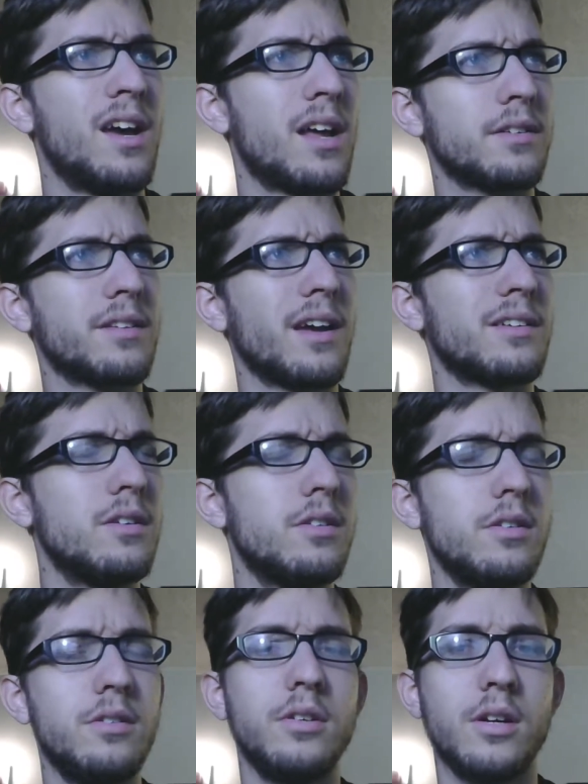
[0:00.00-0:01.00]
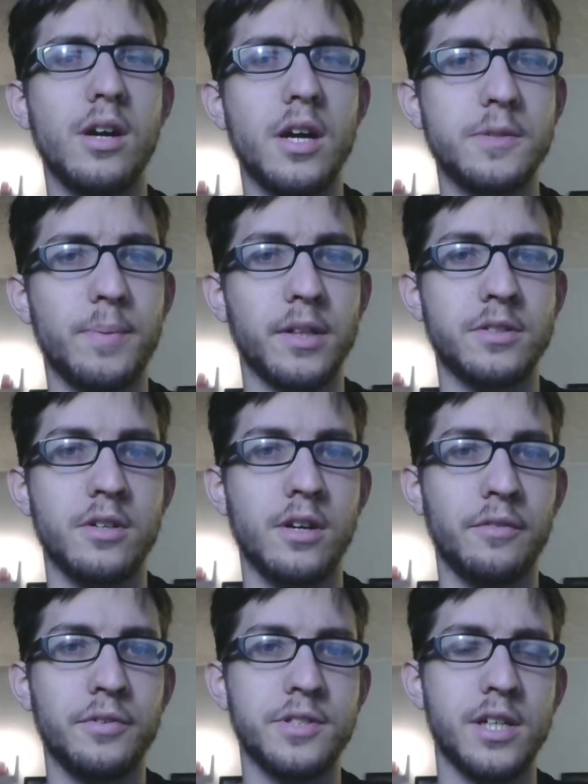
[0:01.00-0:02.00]
I was like, dude, your Xbox turned
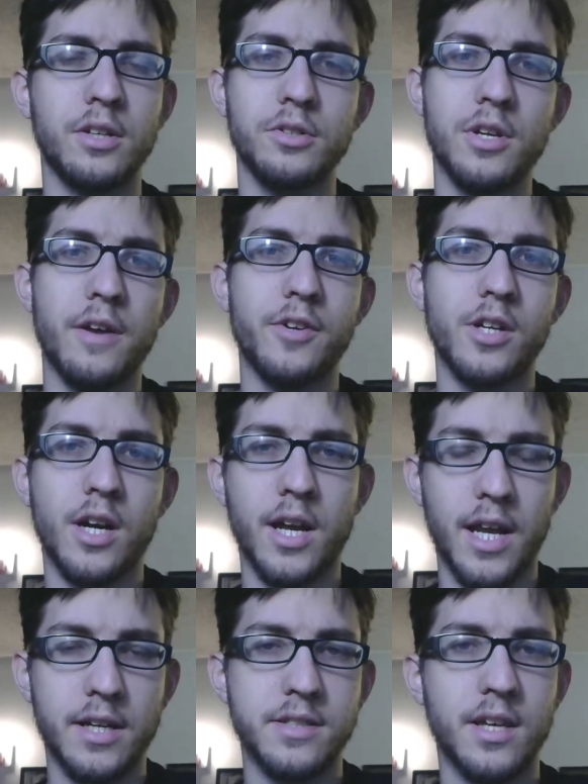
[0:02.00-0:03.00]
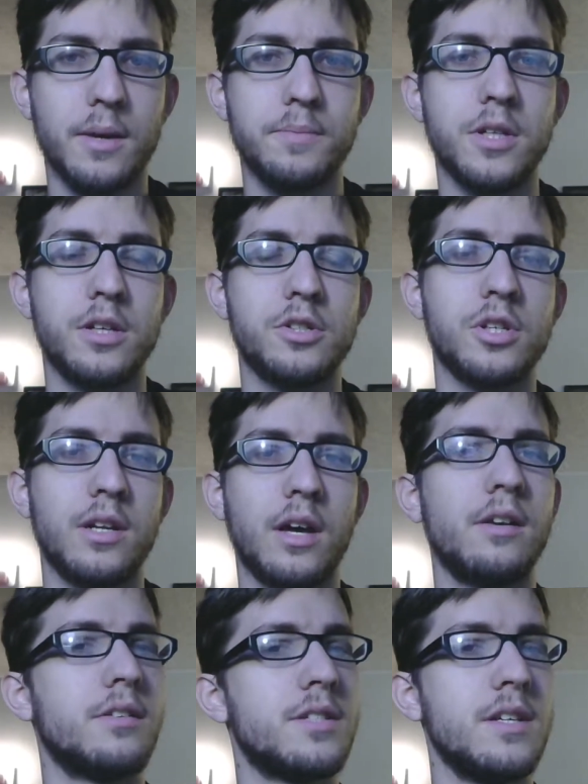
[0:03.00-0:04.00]
off. I was like, don't you have your Kinect set up to shut
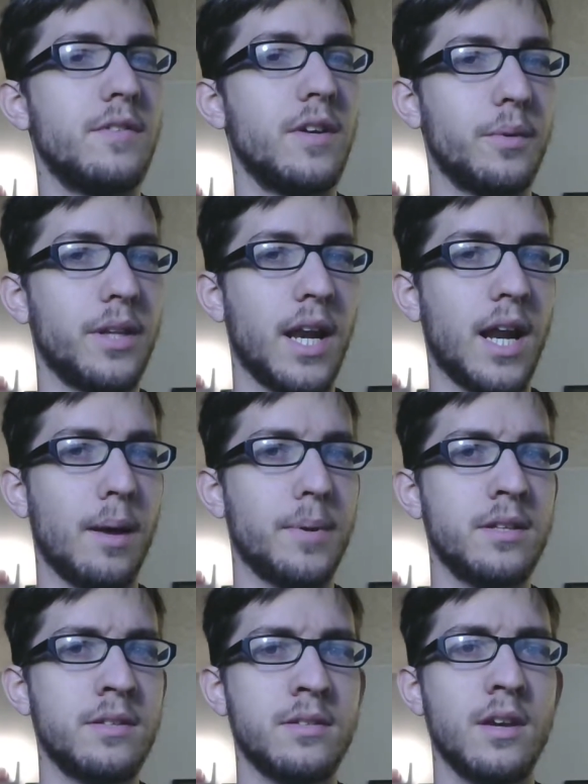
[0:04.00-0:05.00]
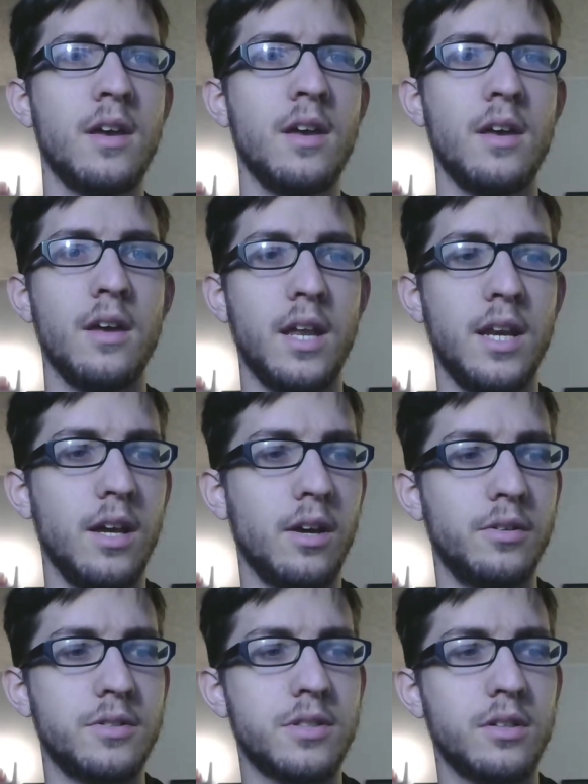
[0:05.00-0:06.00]
down your TV when that happens? And he goes,